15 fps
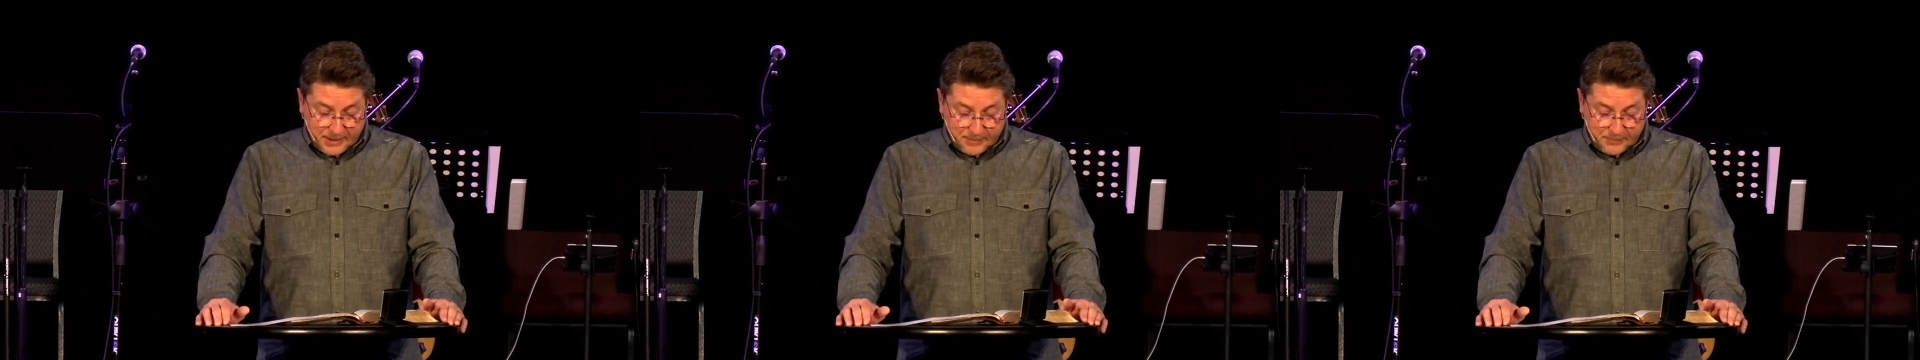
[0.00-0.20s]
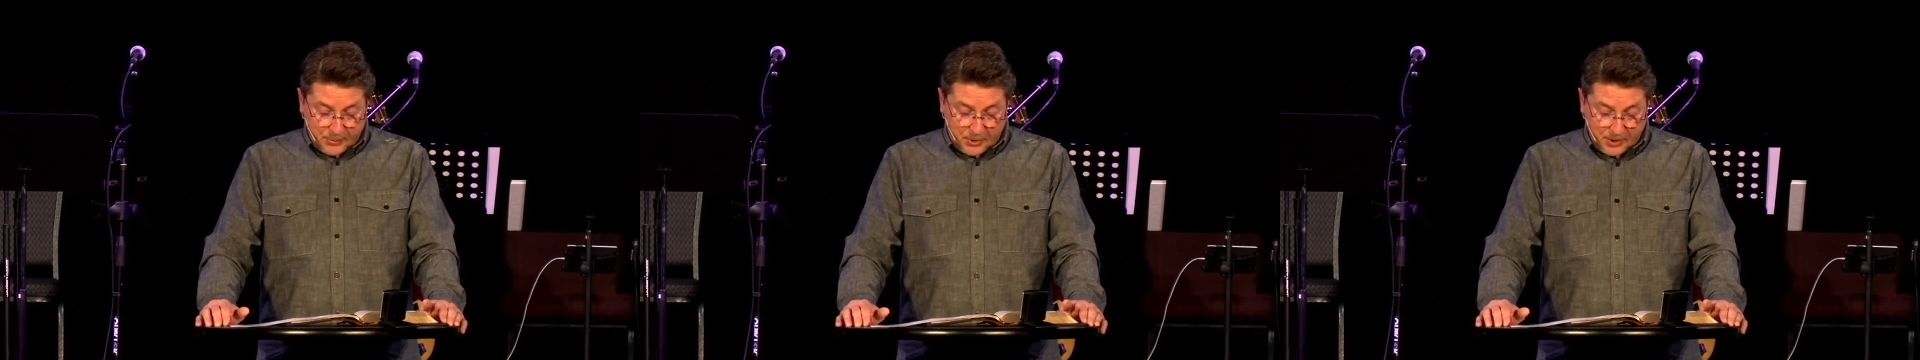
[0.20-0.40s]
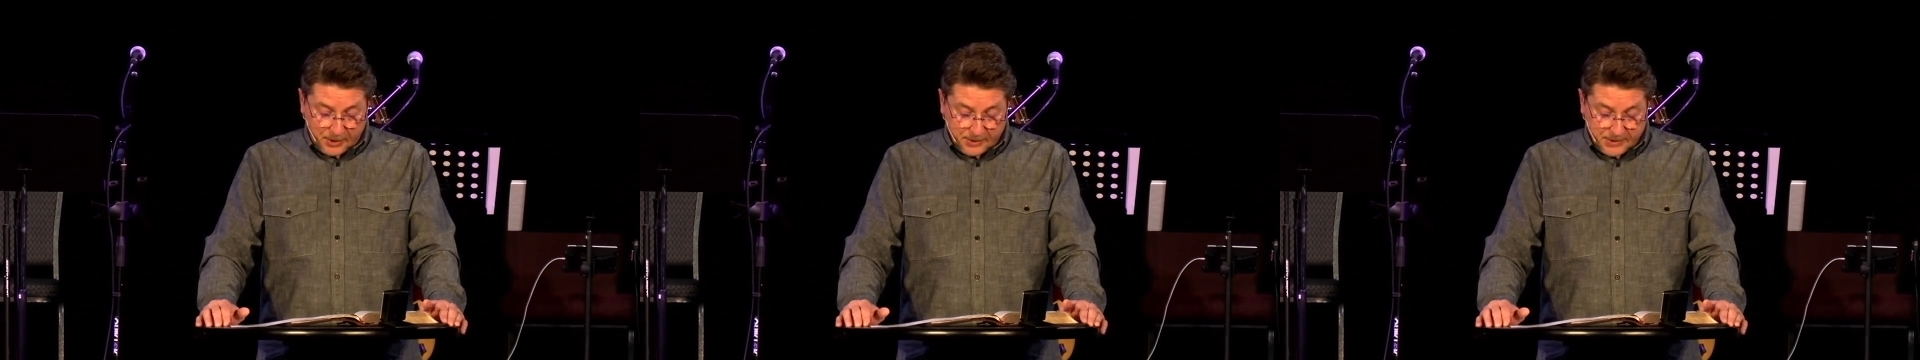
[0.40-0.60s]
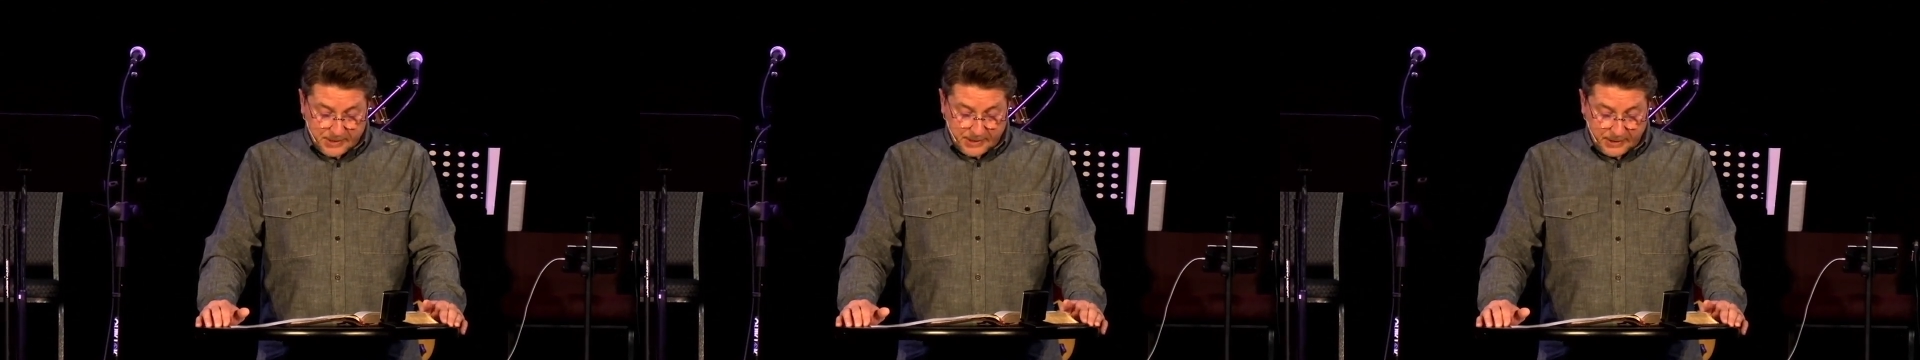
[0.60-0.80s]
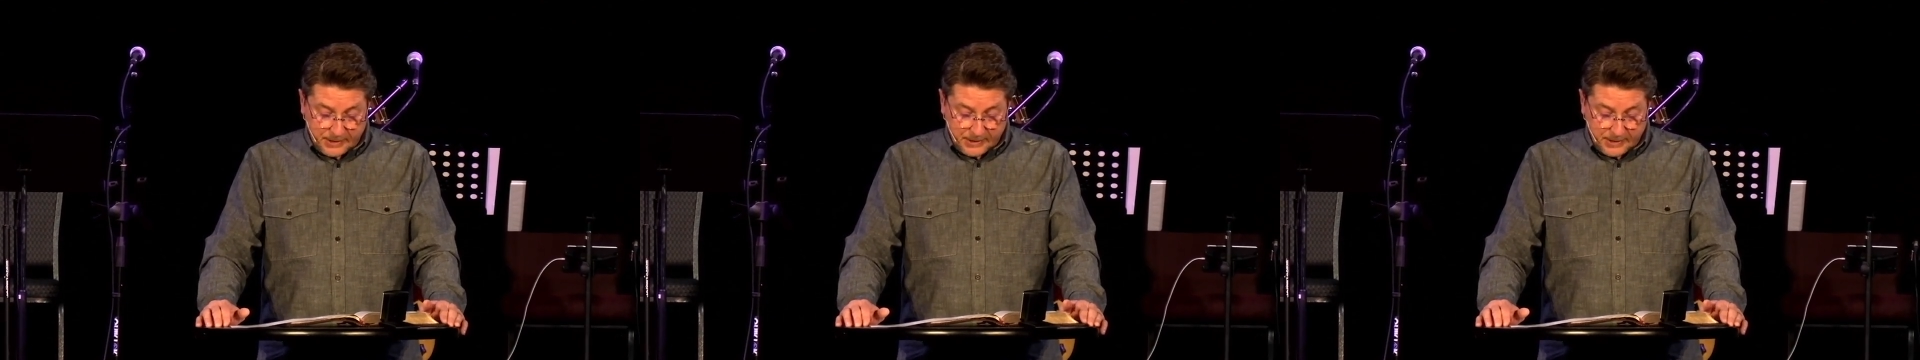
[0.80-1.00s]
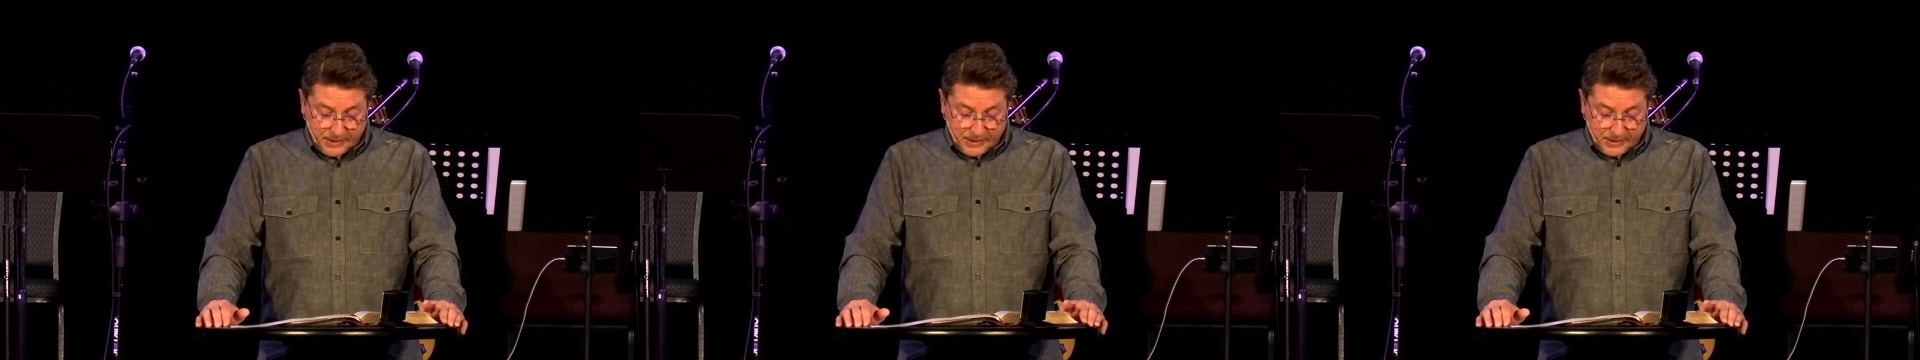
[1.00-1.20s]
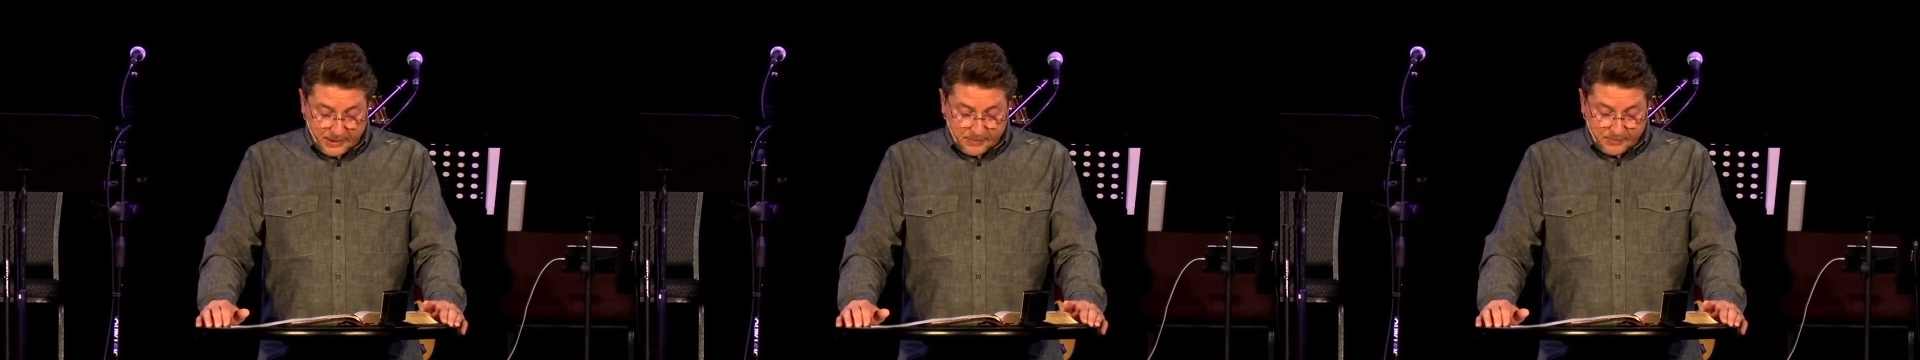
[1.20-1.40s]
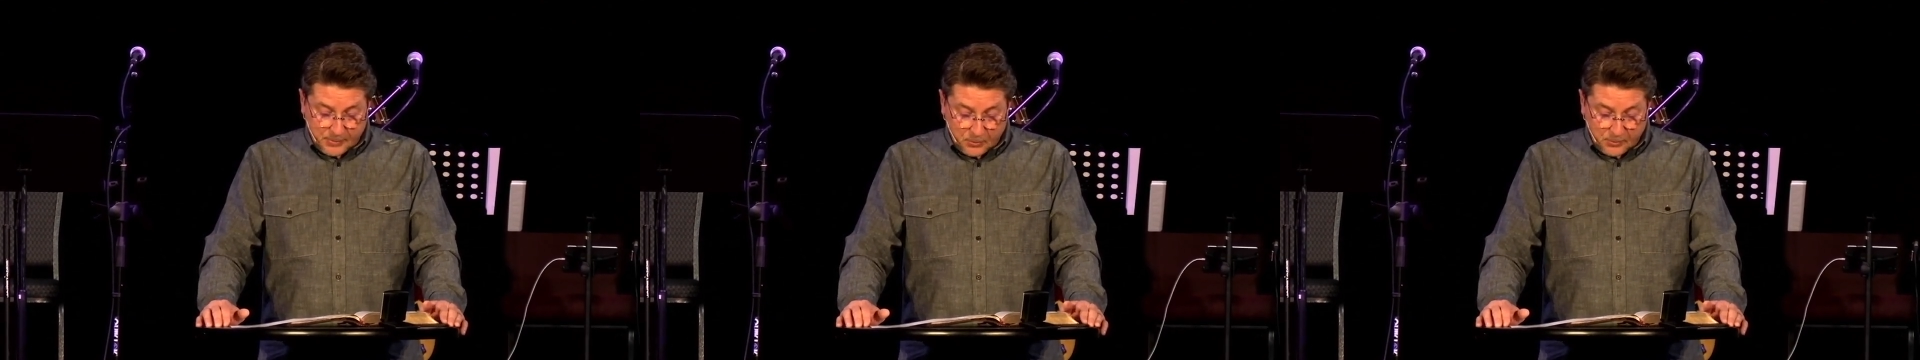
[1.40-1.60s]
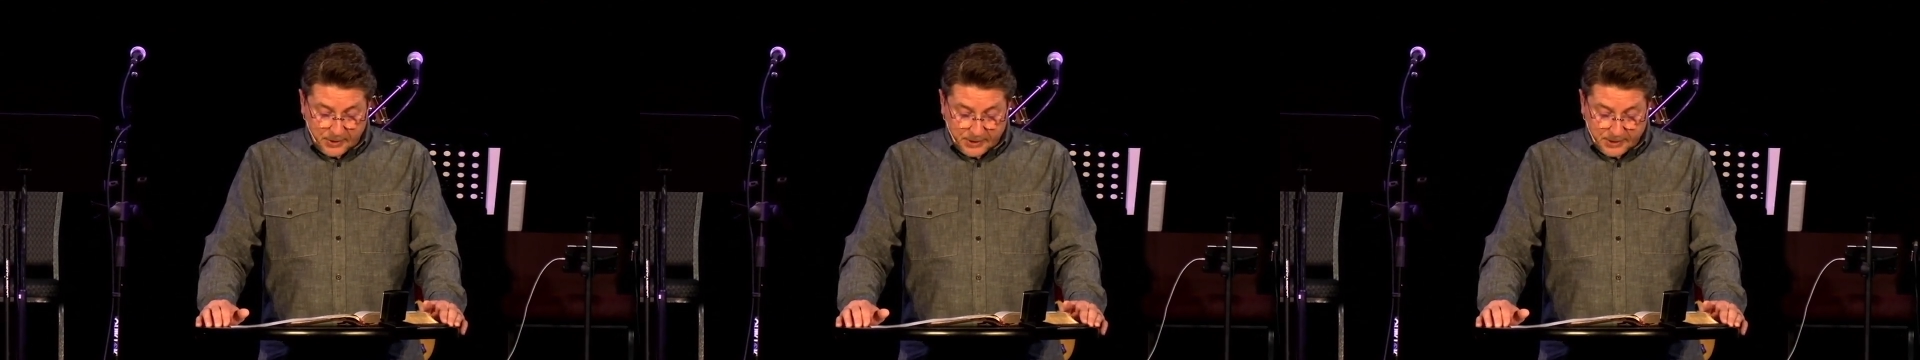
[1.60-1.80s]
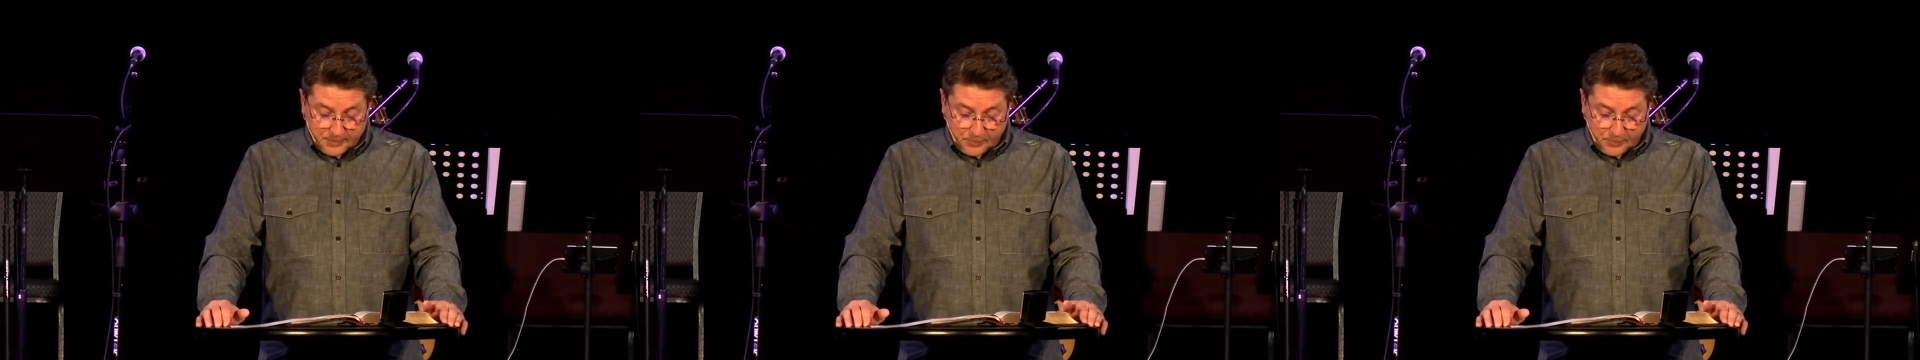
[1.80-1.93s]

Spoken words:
in part. But when the